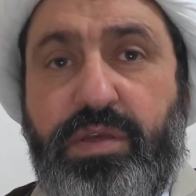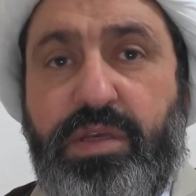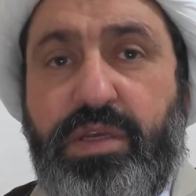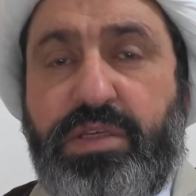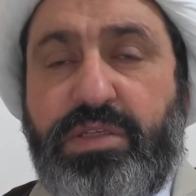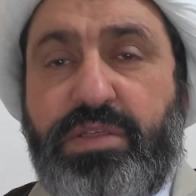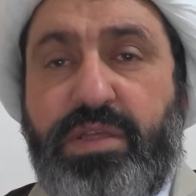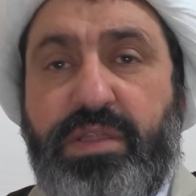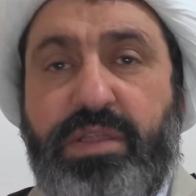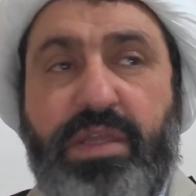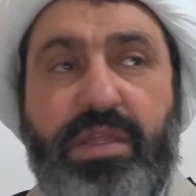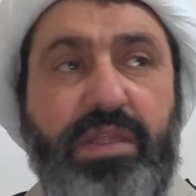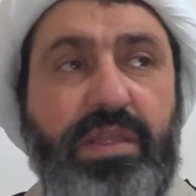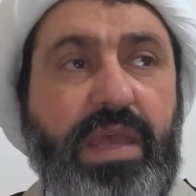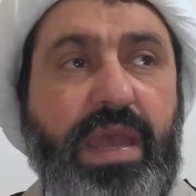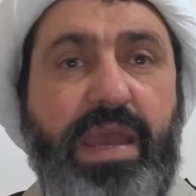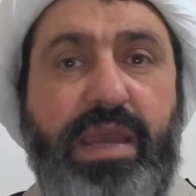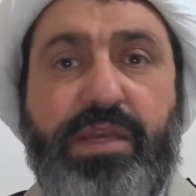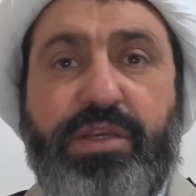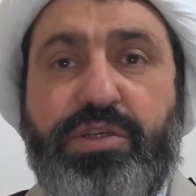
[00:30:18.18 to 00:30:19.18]
It's not that
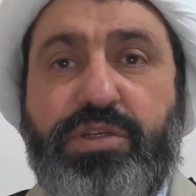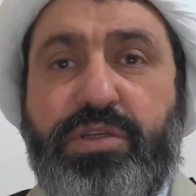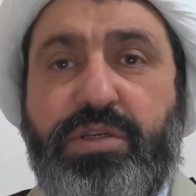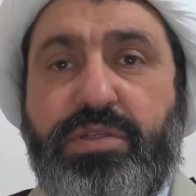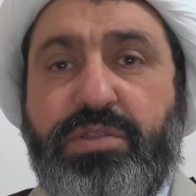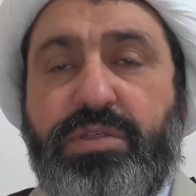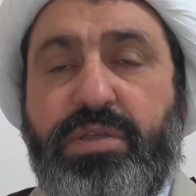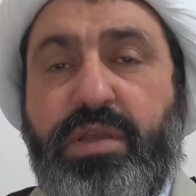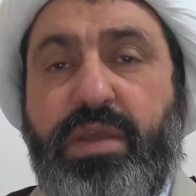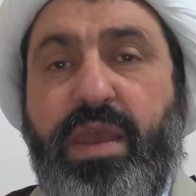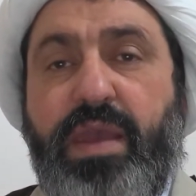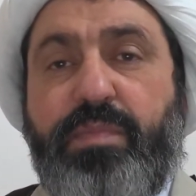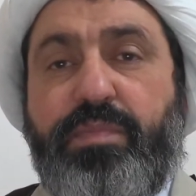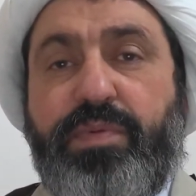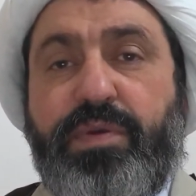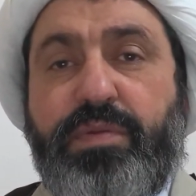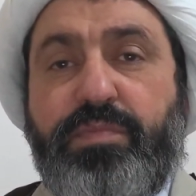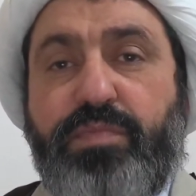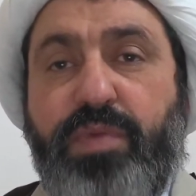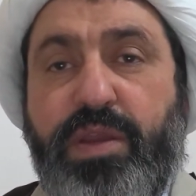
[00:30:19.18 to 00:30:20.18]
actions
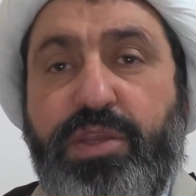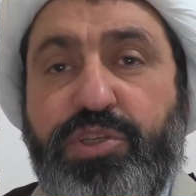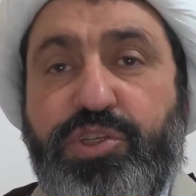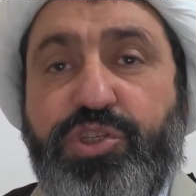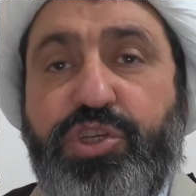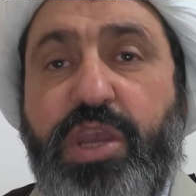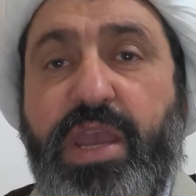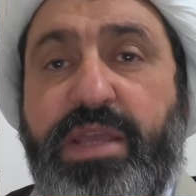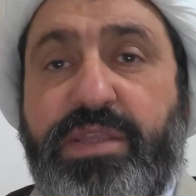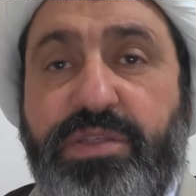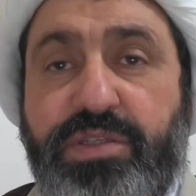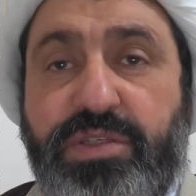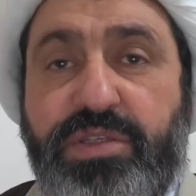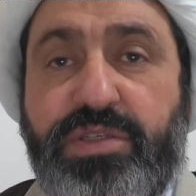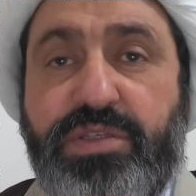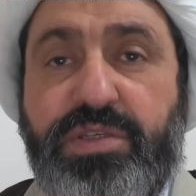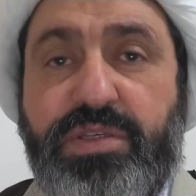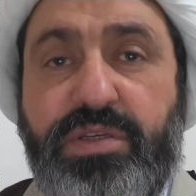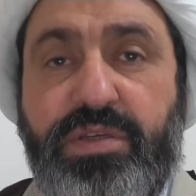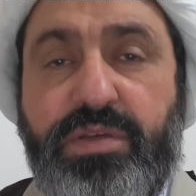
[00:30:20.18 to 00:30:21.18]
happen by
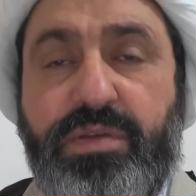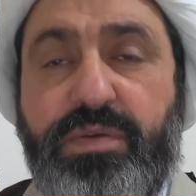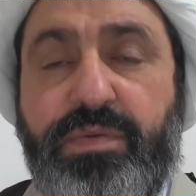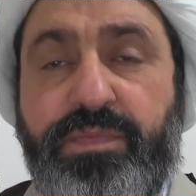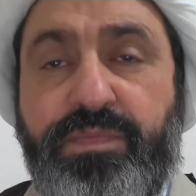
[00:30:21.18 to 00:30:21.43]
chance.